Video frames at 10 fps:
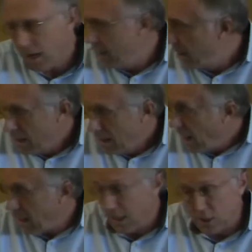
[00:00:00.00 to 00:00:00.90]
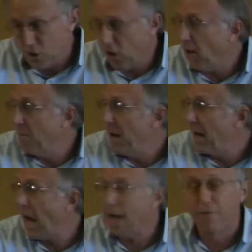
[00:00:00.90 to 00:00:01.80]
I, I got the shock of my
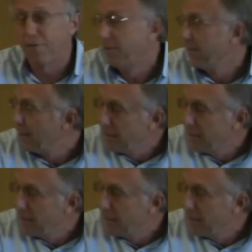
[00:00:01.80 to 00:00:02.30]
life.